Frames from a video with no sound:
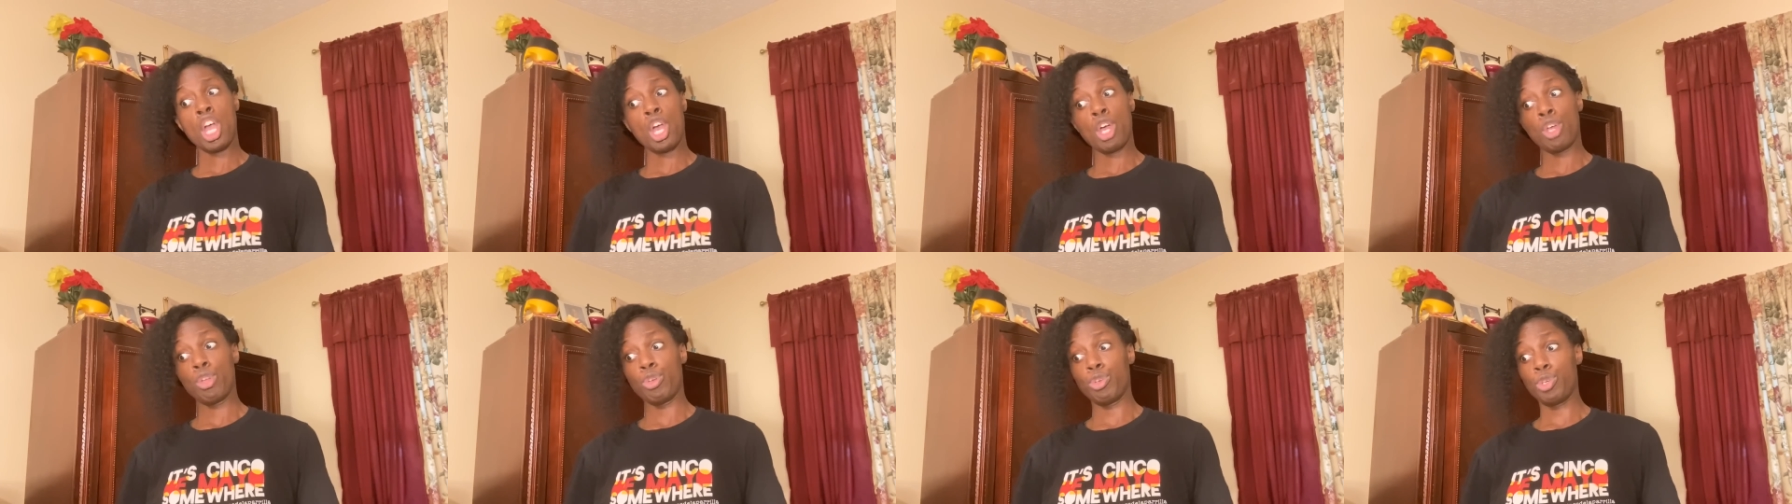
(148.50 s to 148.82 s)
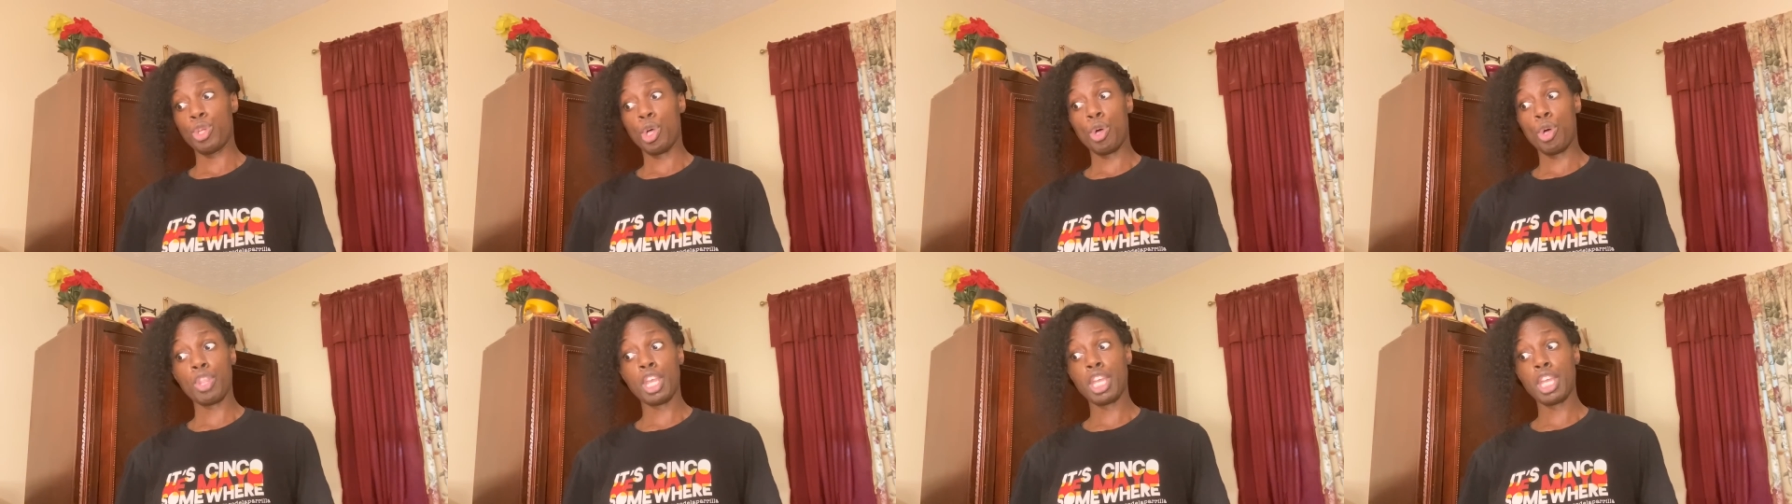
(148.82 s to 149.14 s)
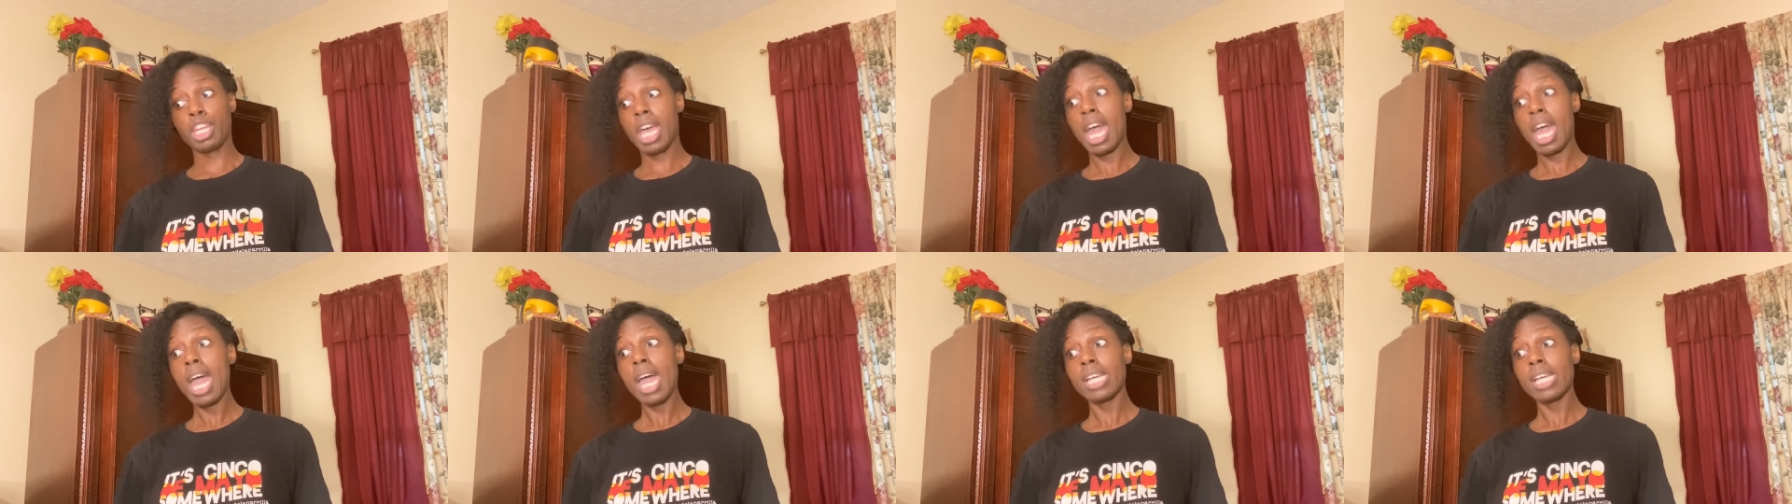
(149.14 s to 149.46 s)
No, they
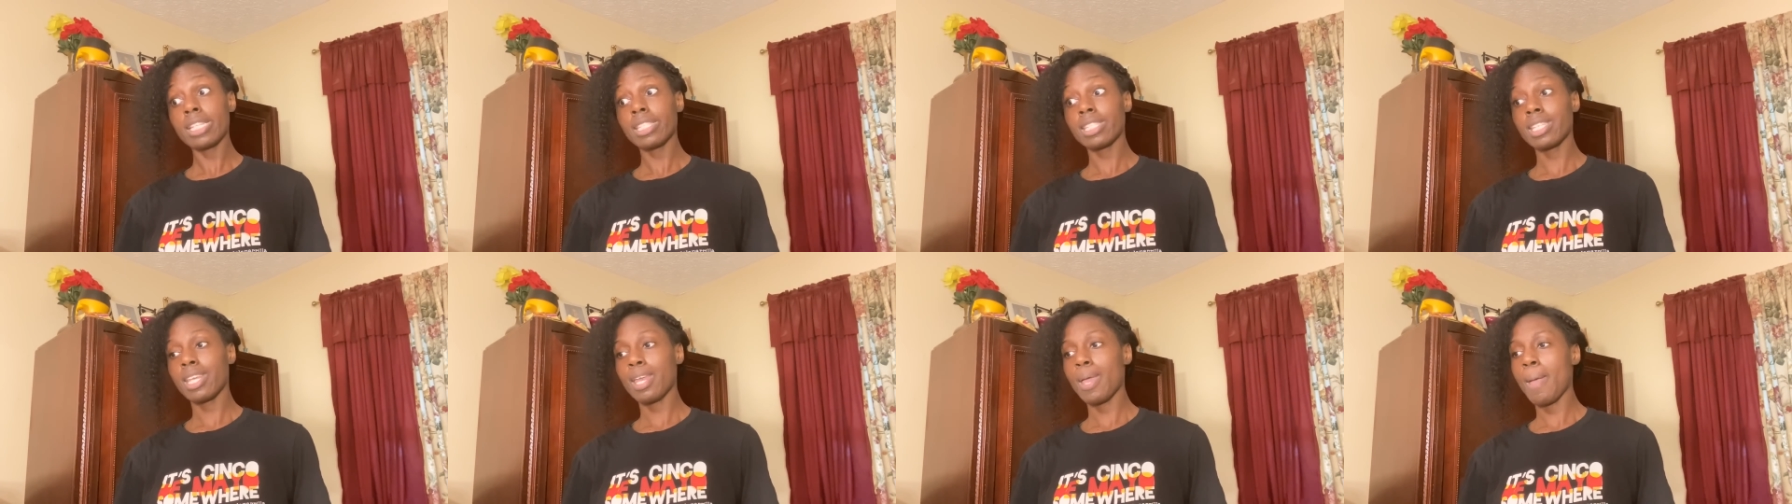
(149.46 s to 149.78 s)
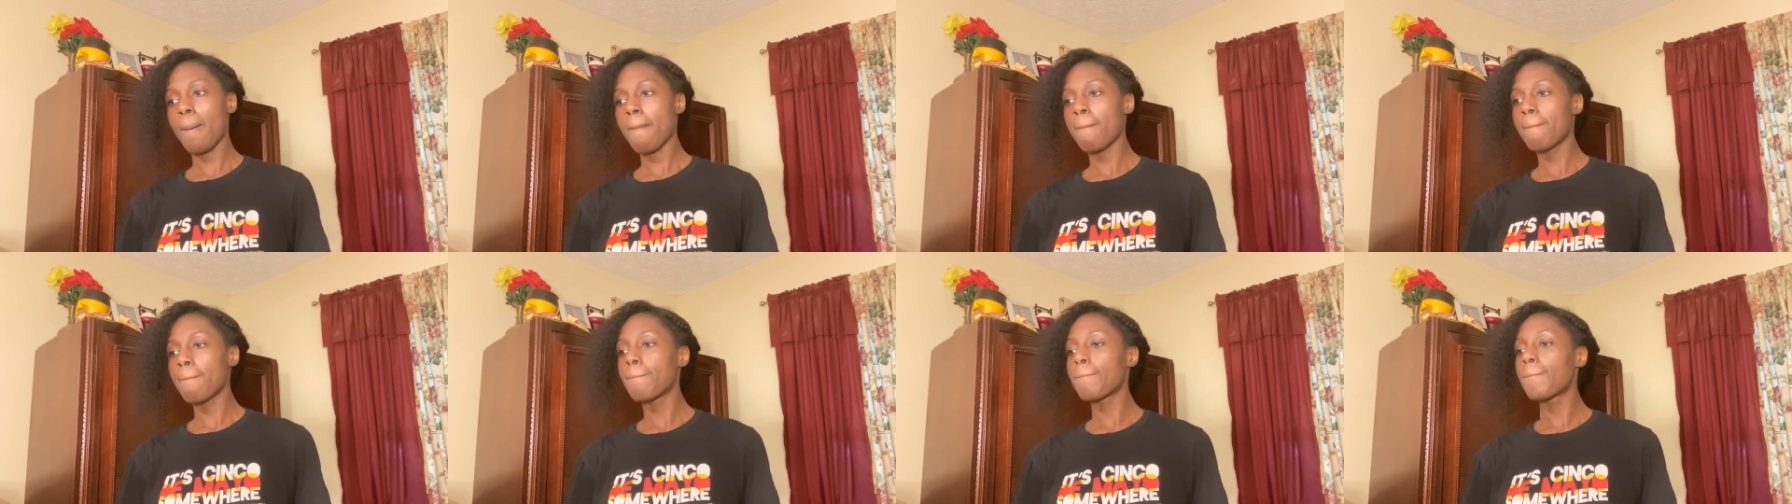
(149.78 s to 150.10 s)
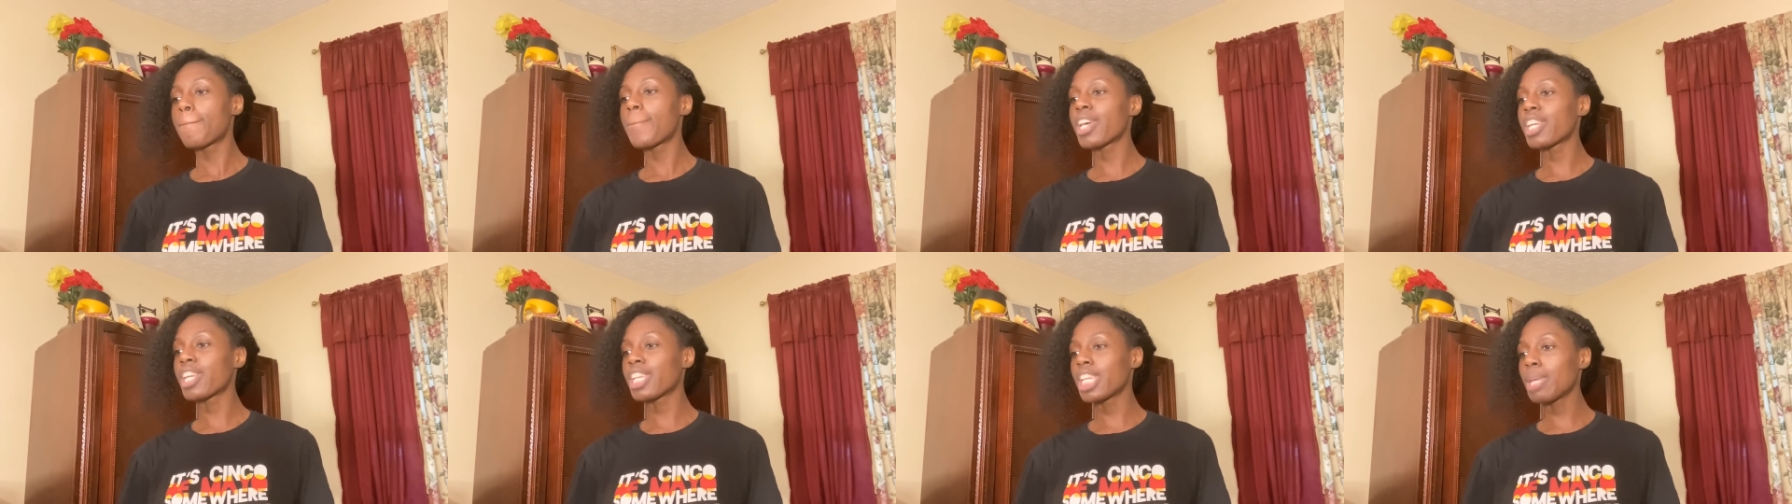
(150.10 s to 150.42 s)
not.
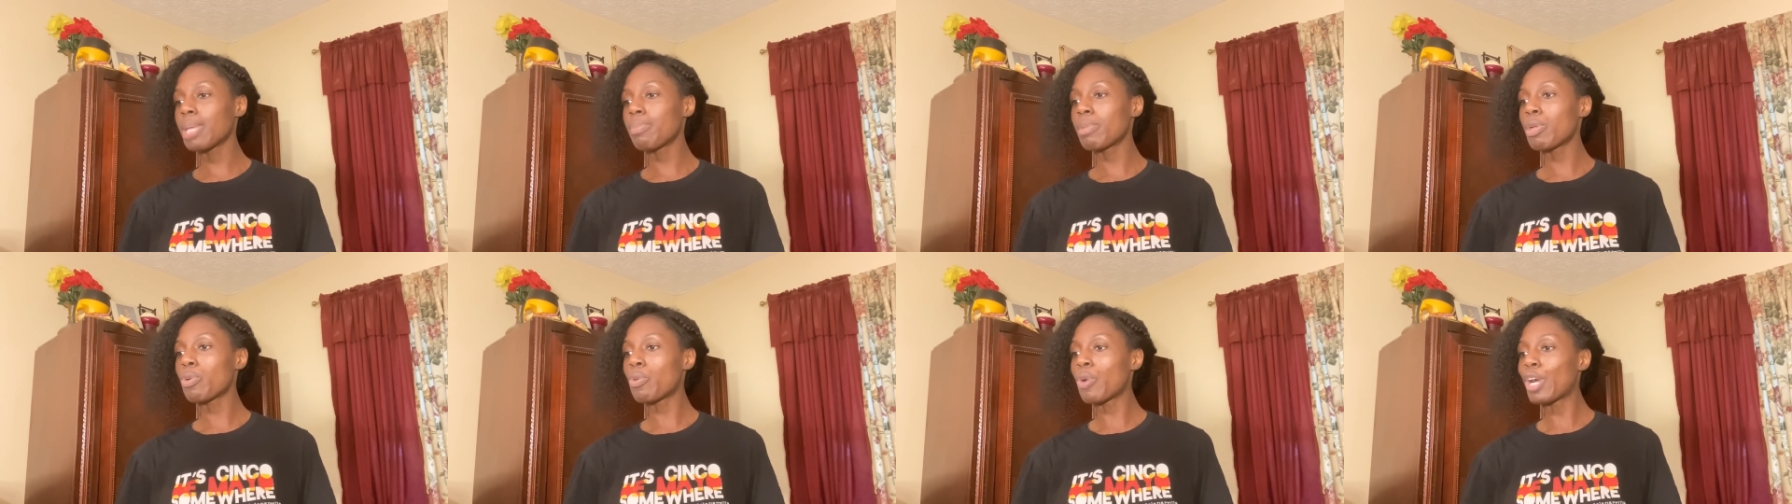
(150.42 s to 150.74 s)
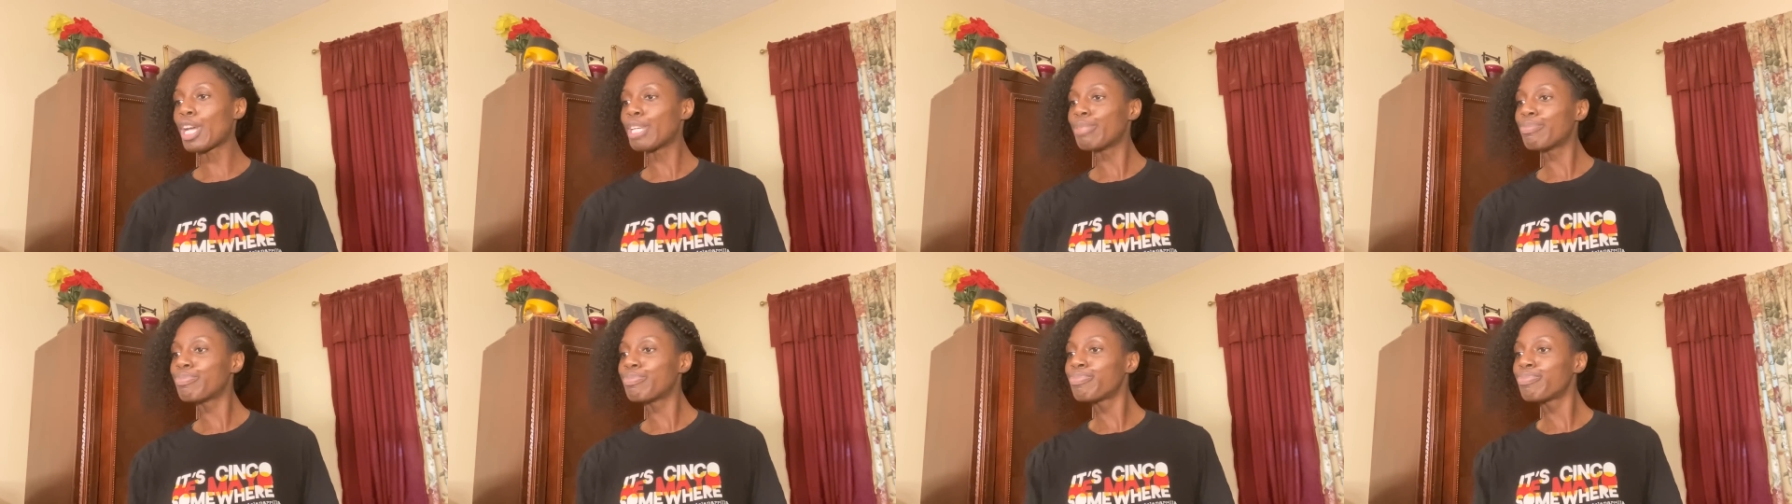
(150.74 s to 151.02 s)
But give me one.